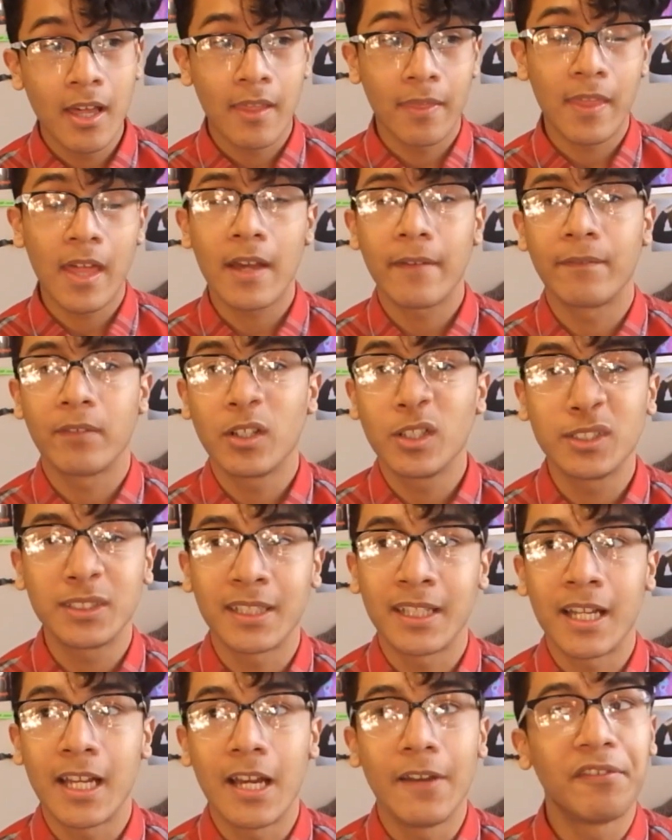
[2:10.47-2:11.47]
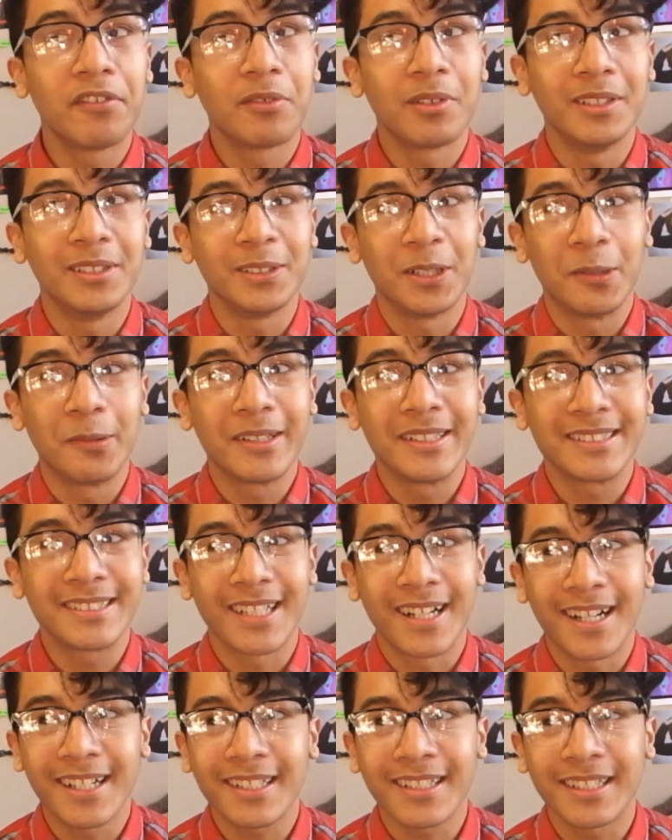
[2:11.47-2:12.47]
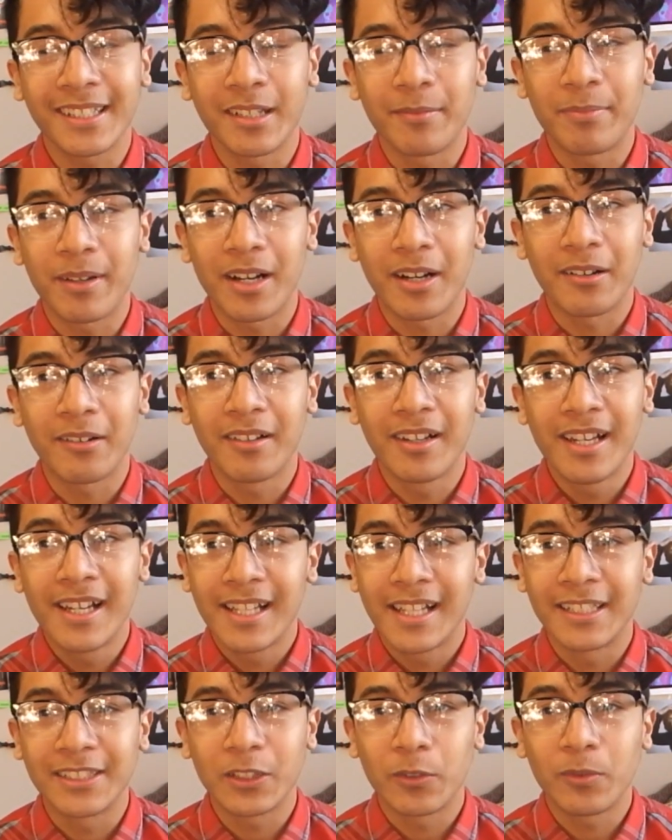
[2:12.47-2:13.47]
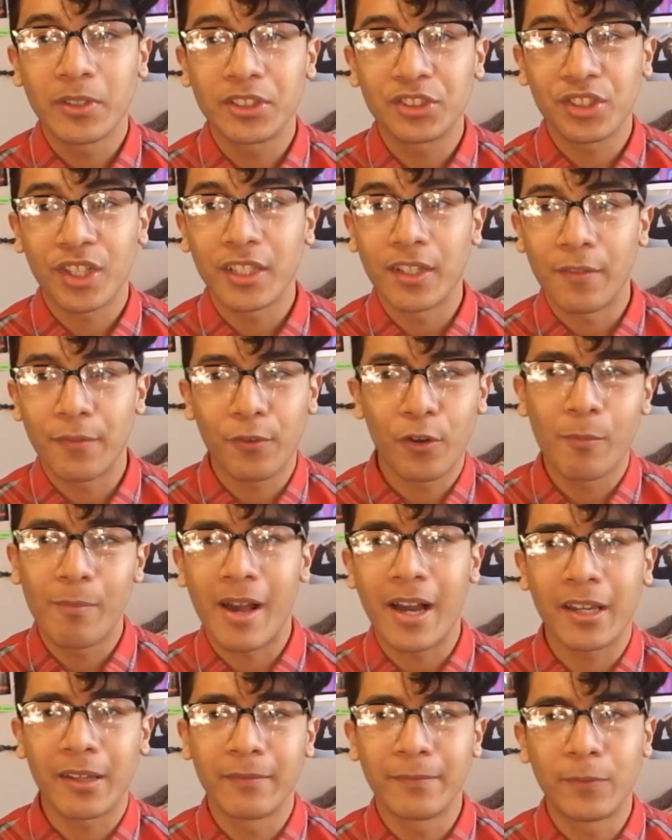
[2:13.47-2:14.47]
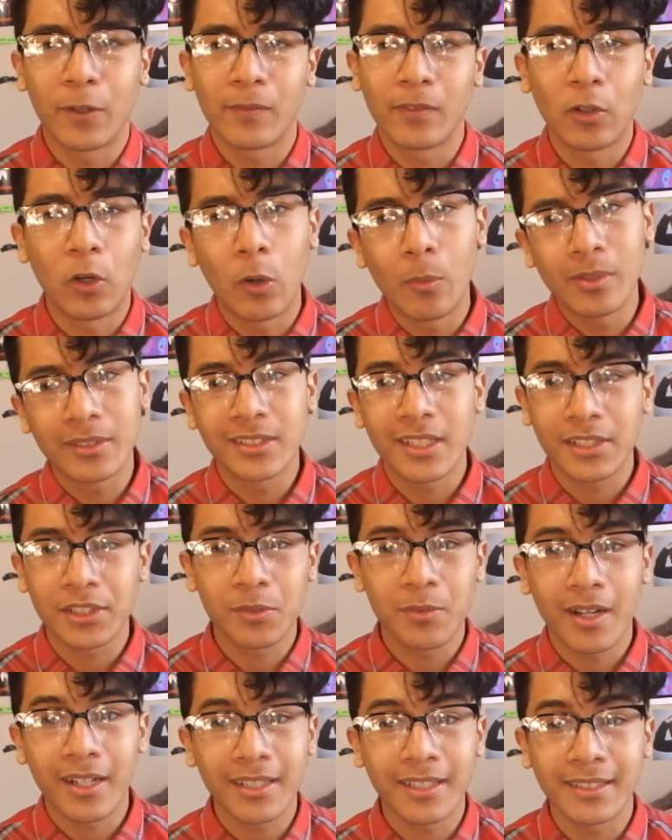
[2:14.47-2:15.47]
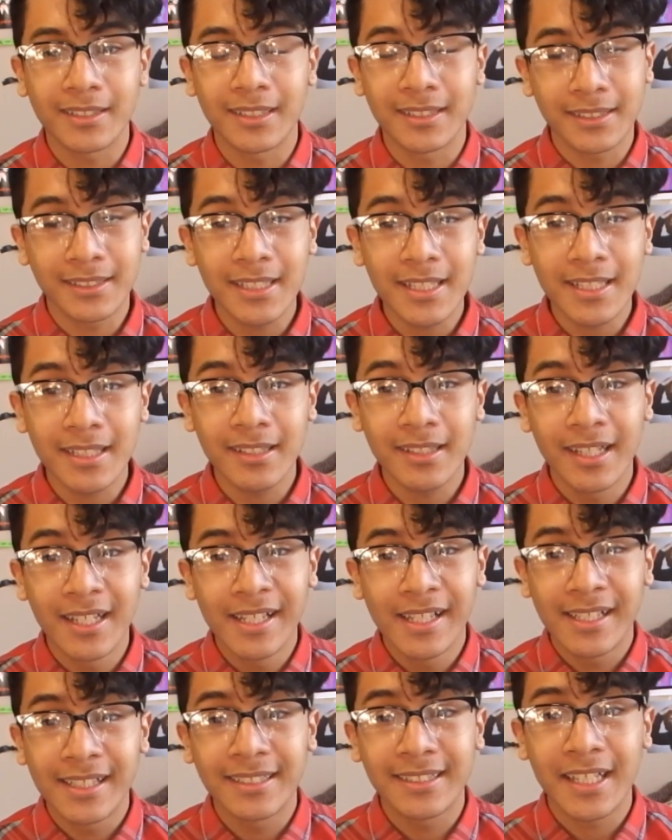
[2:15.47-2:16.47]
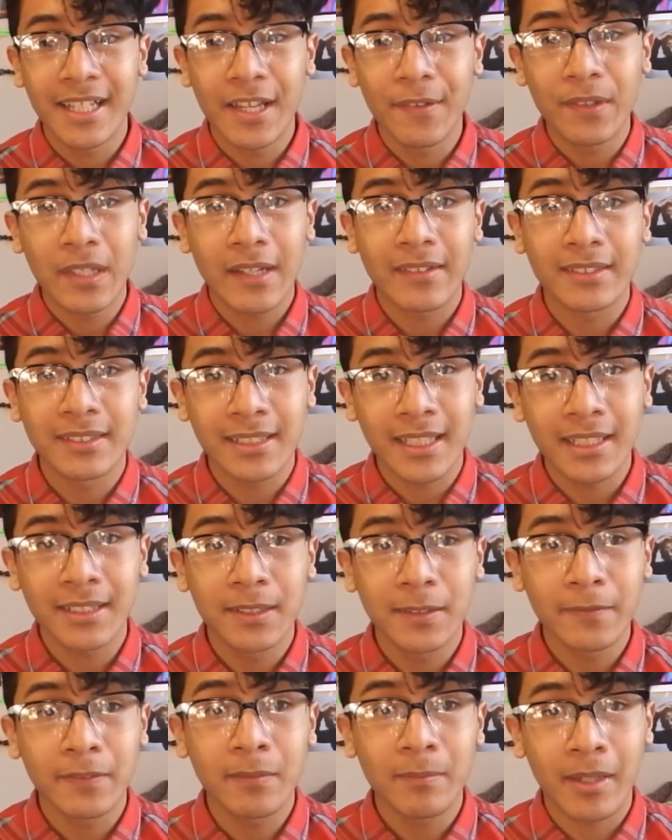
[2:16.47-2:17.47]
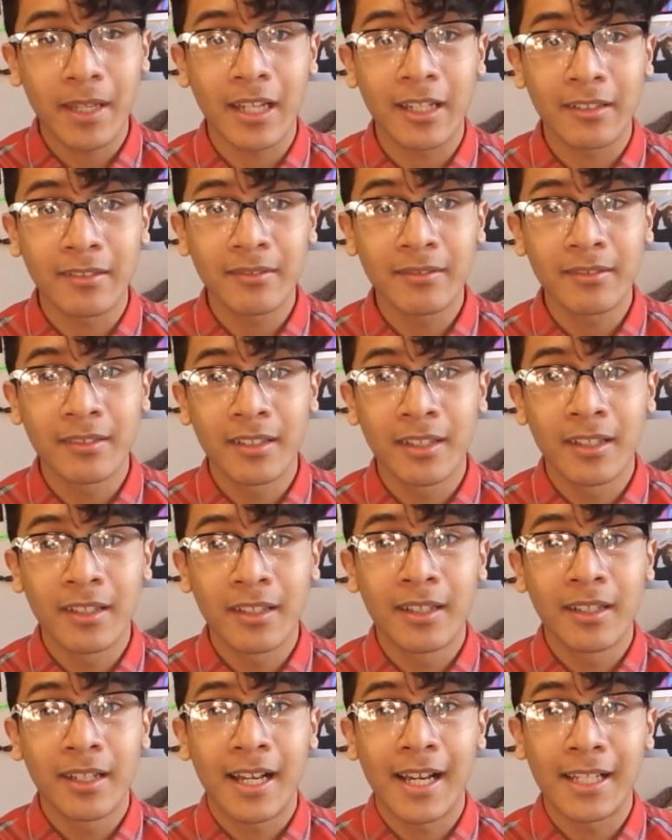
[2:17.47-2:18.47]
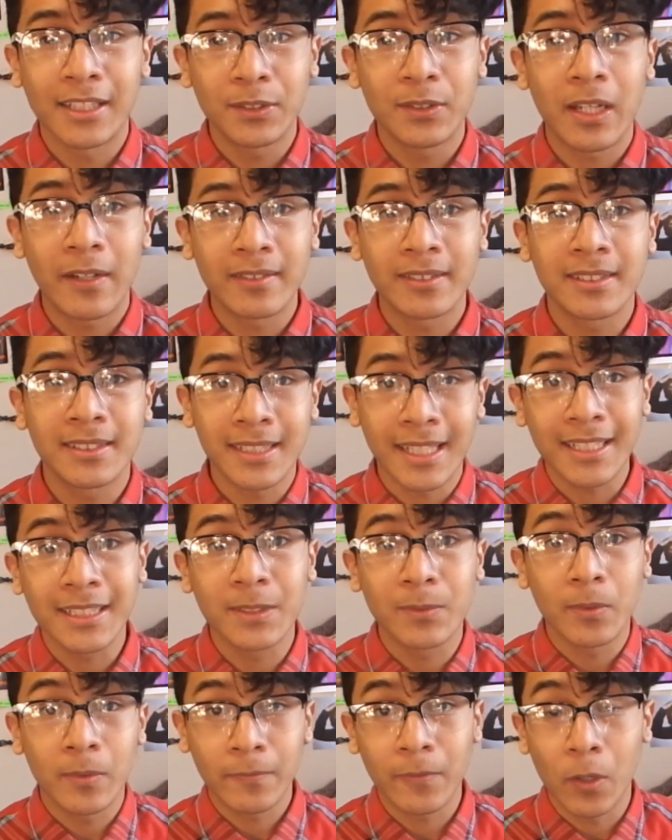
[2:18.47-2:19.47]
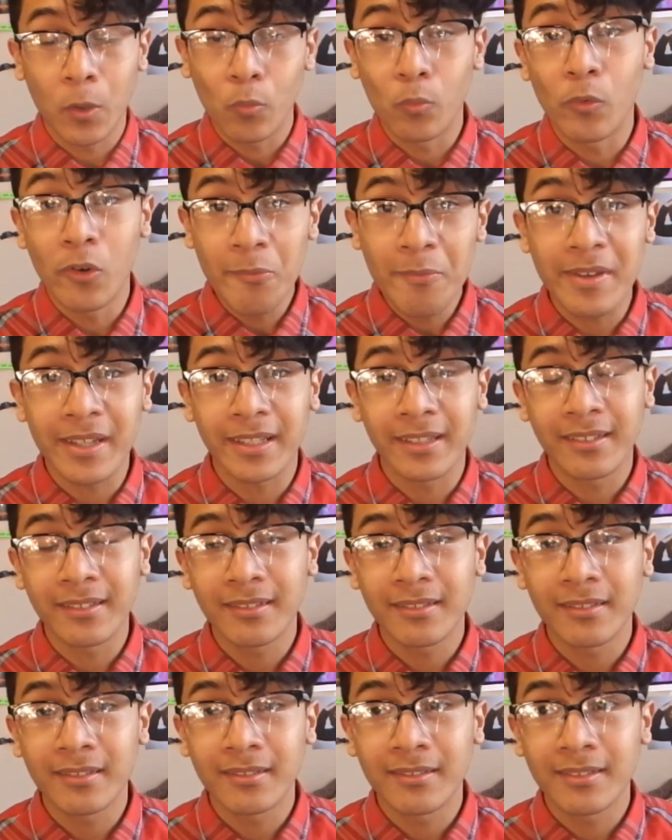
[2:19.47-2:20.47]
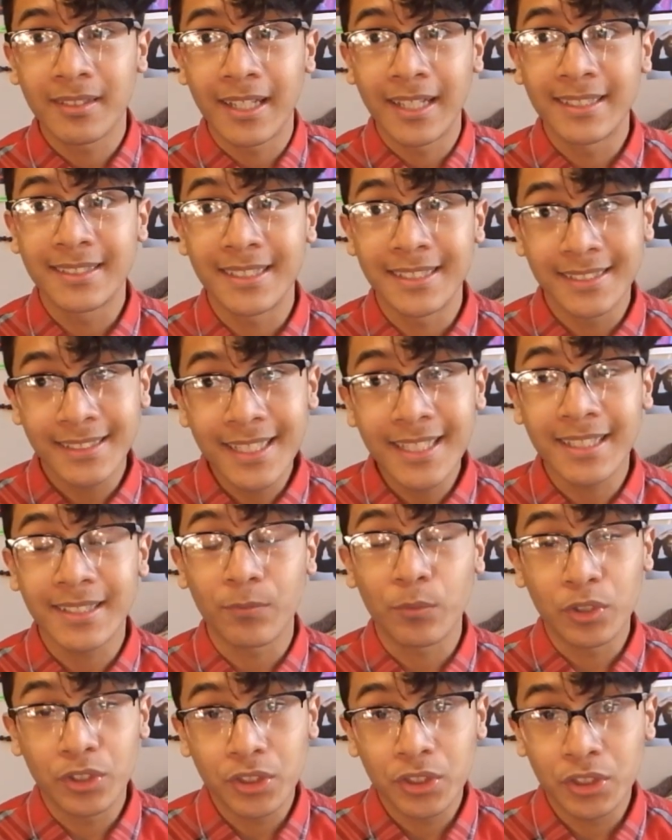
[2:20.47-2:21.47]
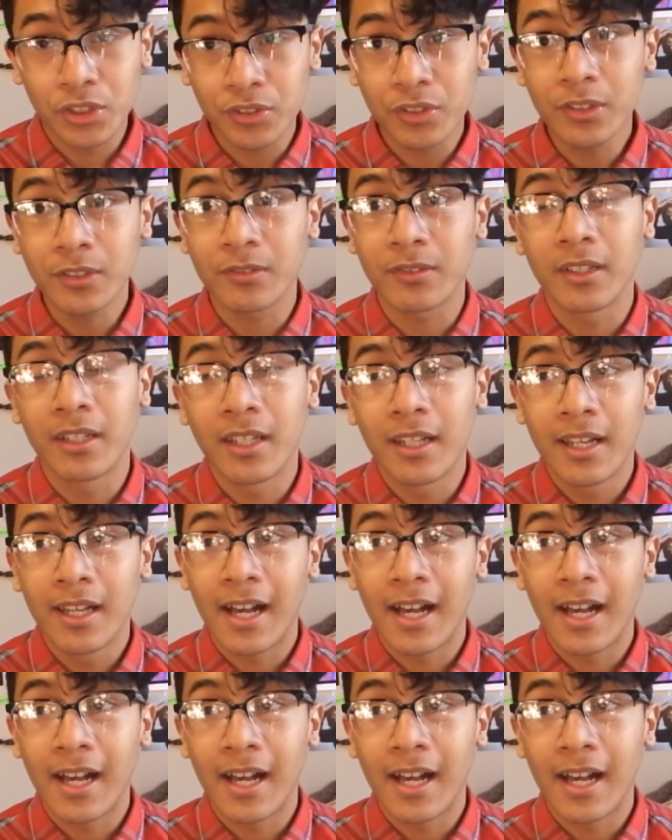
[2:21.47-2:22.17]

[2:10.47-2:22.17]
That verse that everyone's always talking about, that's always trying to throw back and forth that homosexuality is a sin, is that if you have sex with a man as you have sex with a woman, it's a sin, which is true.